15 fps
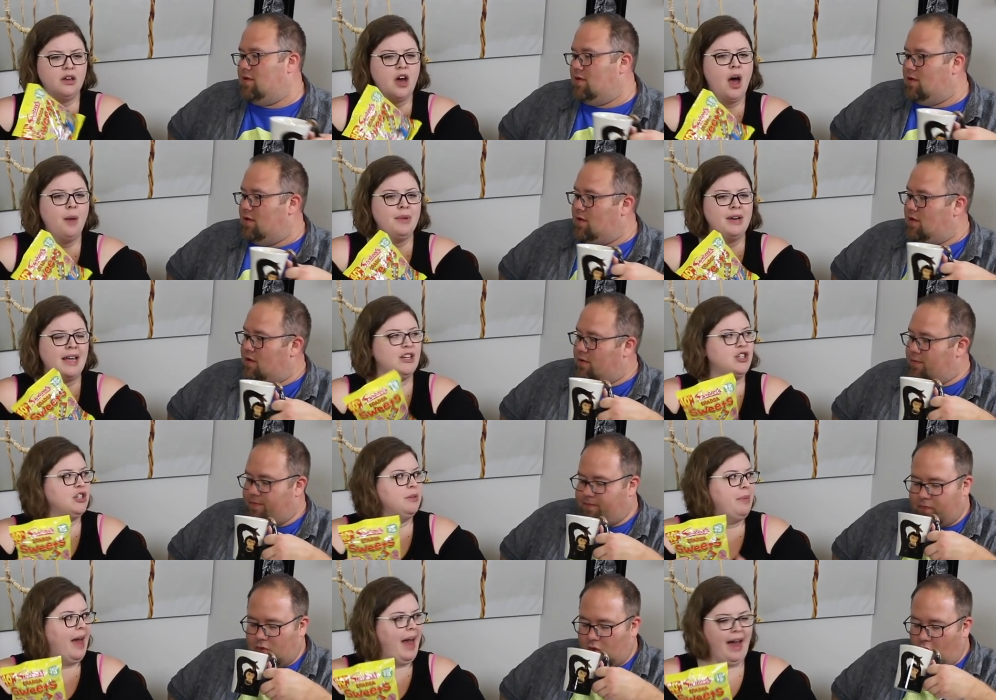Speaker 1: a
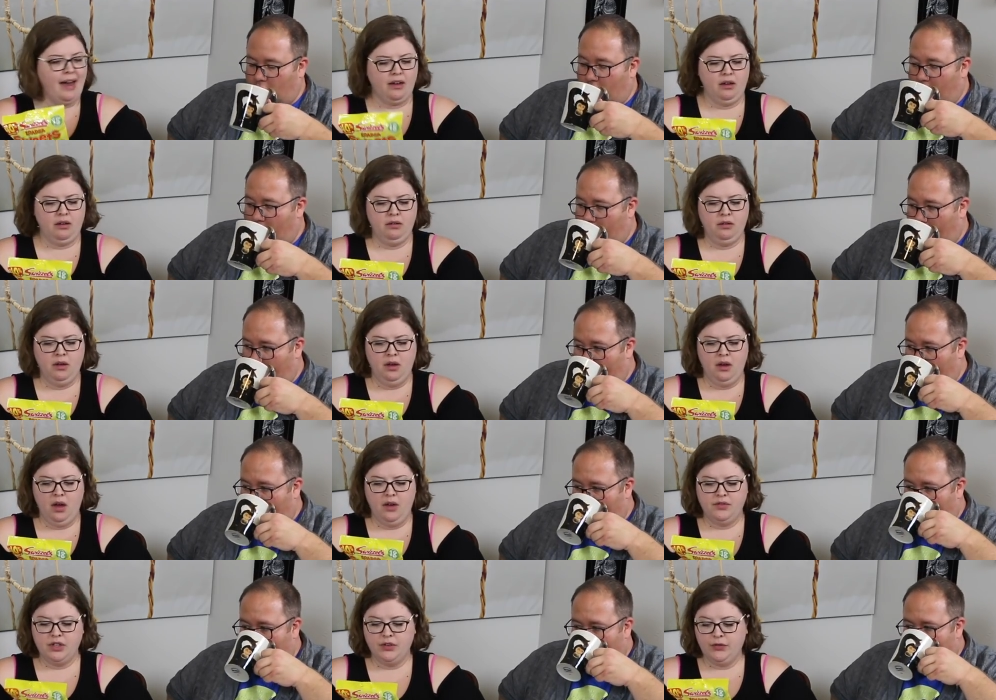combination pack
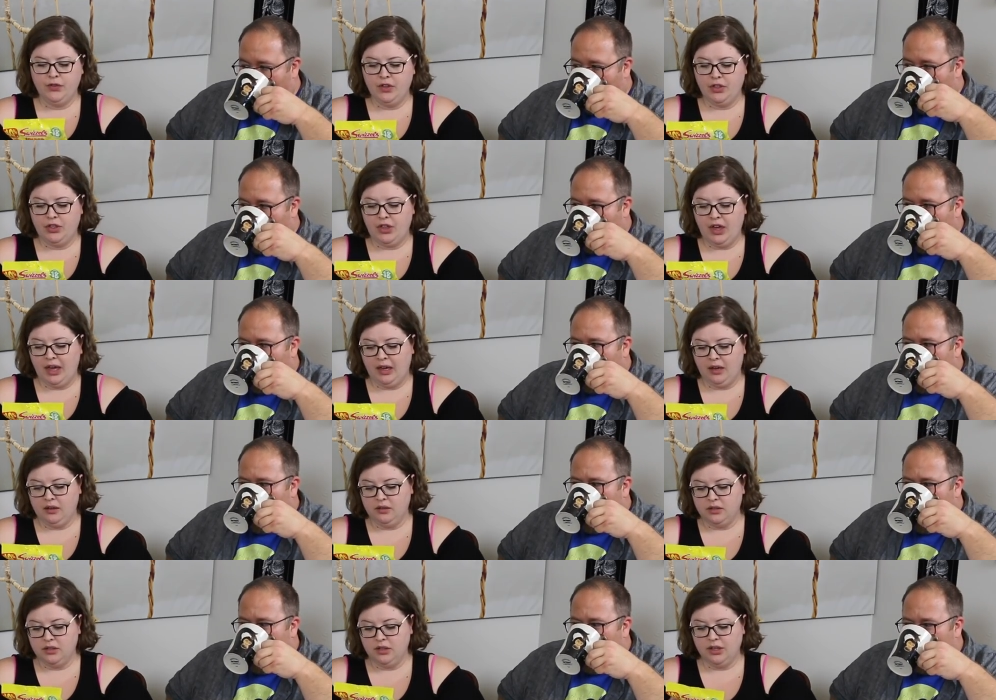of different
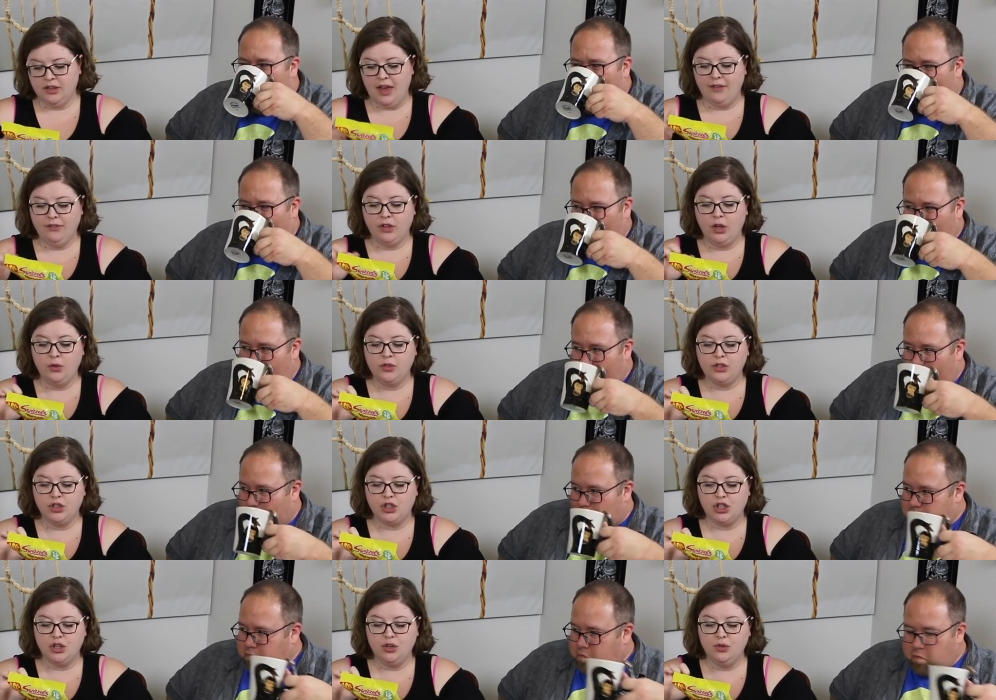things. Look, they have loads
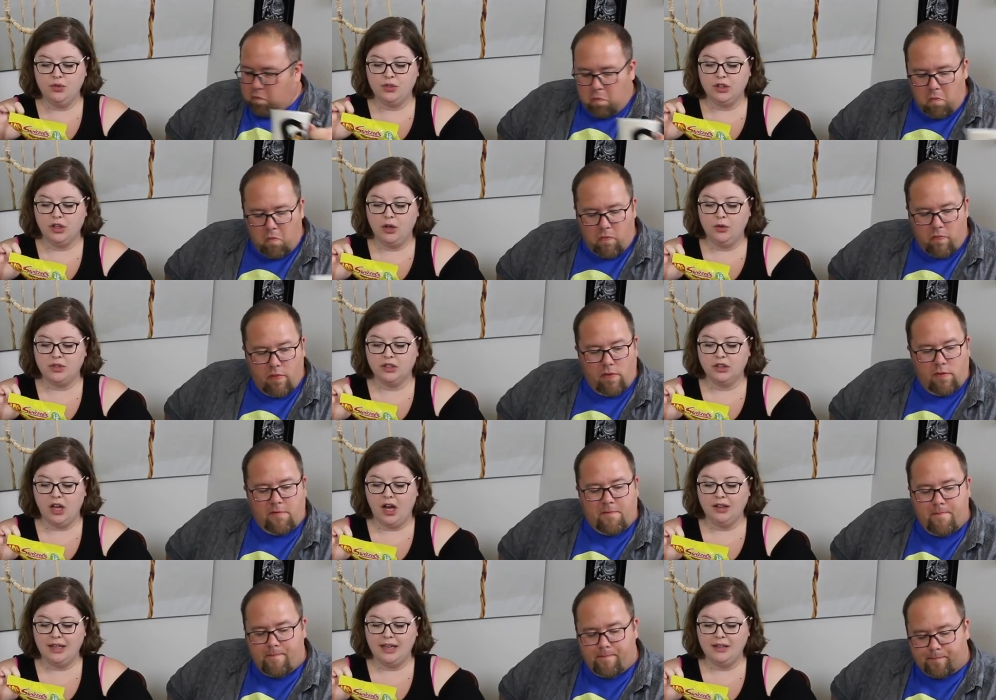of chews, loads of
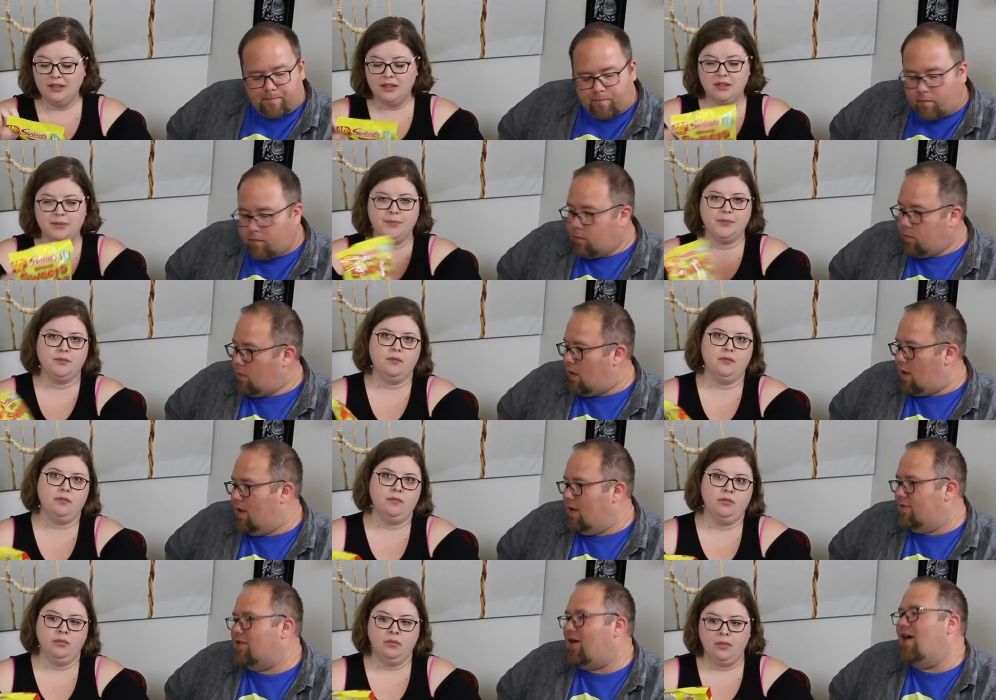lollies.
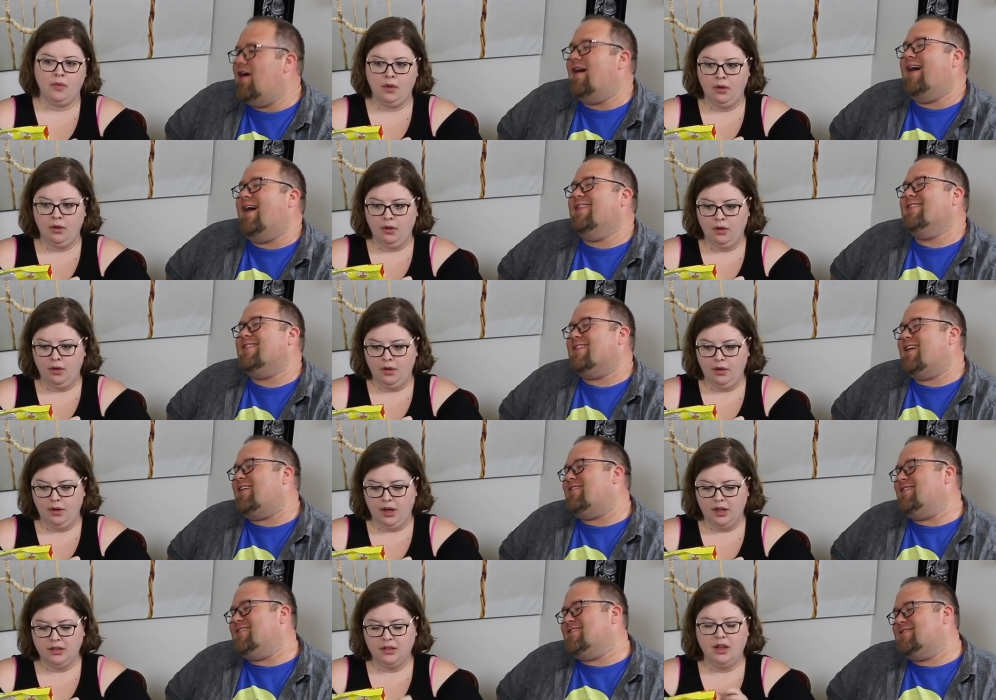
Speaker 2: lollies.
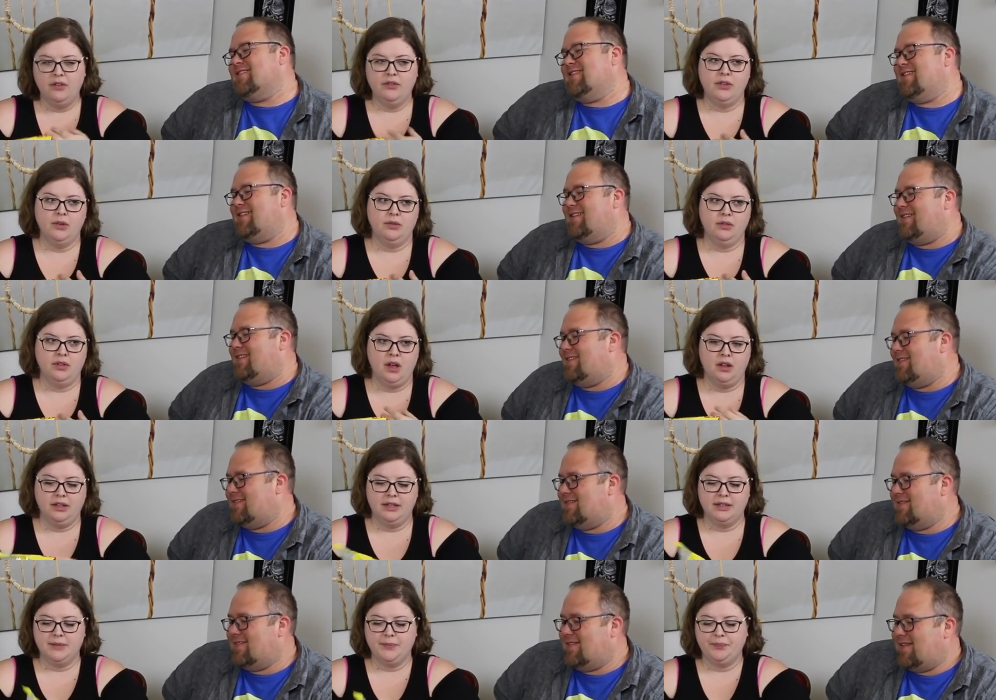I
Speaker 1: love the
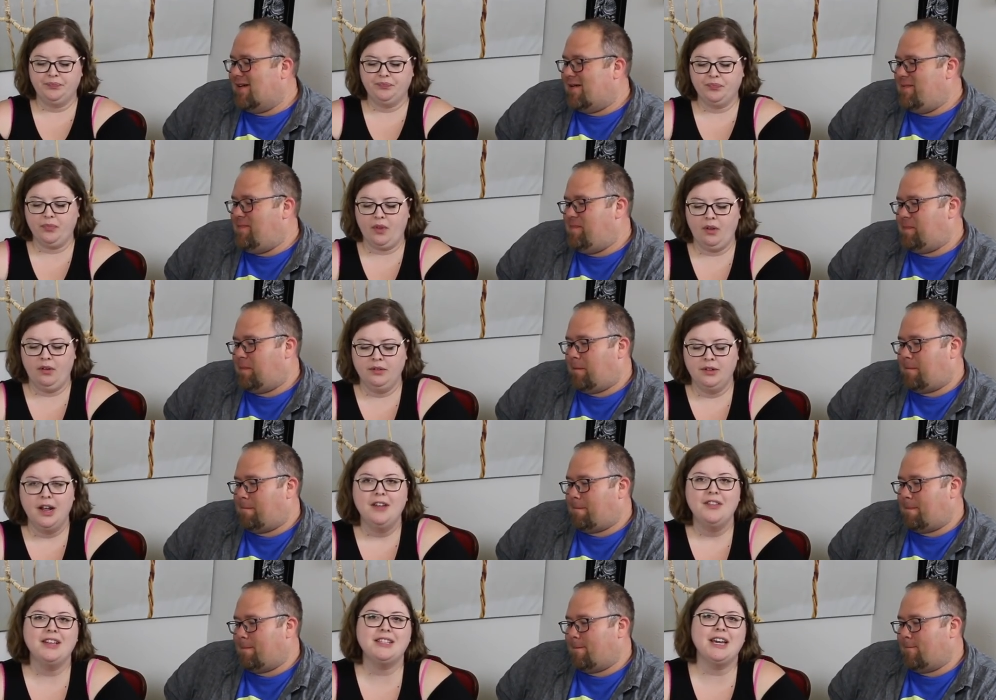lollies.
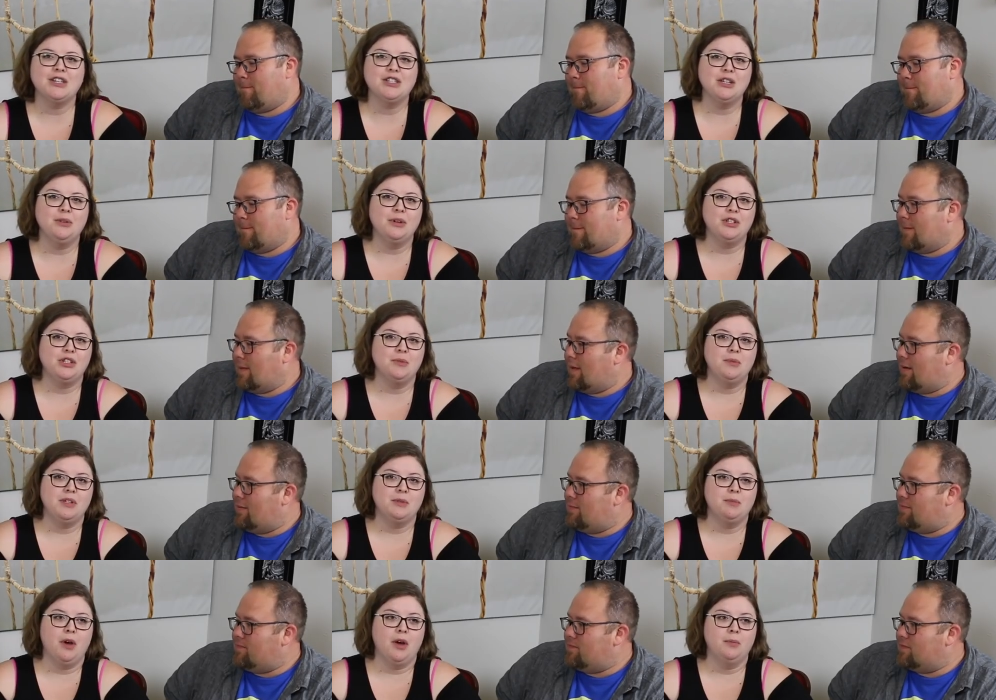That's actually what
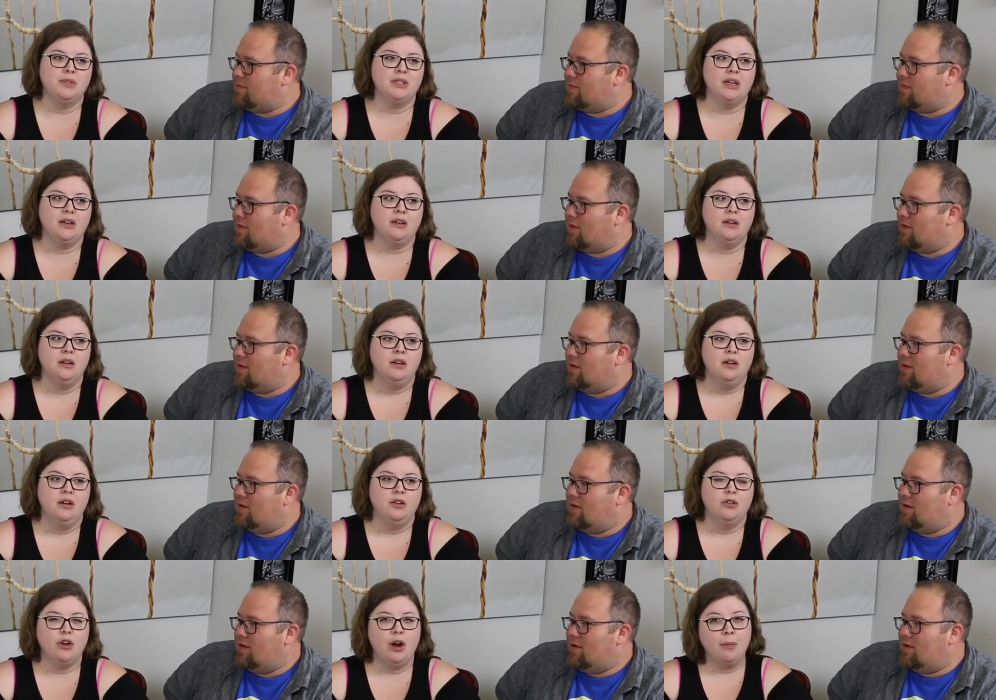Jimmy's mom's like
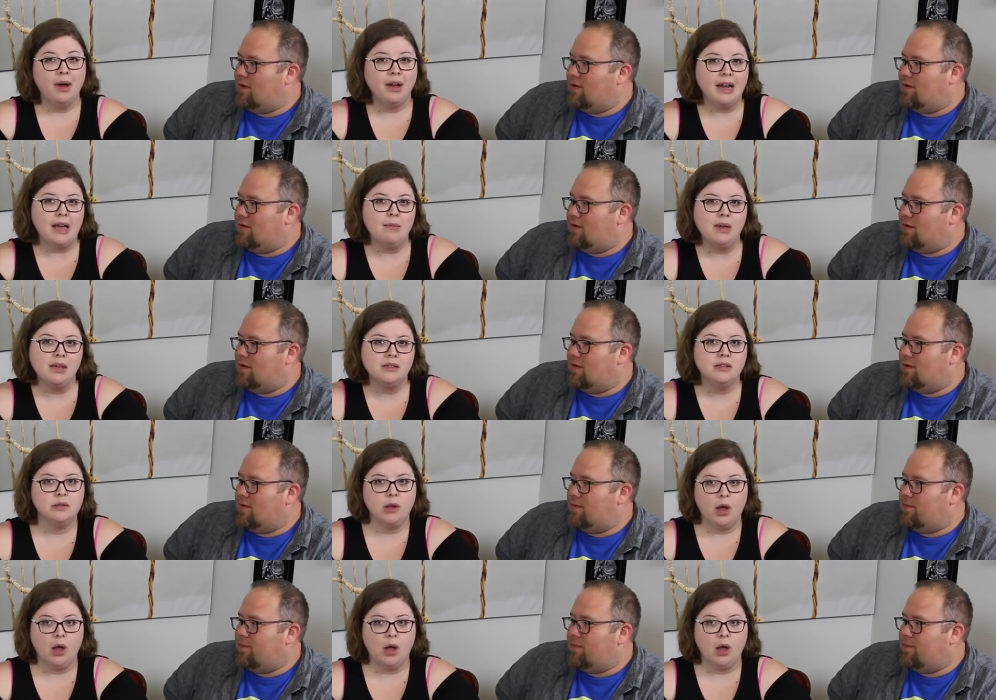grandma name is. It's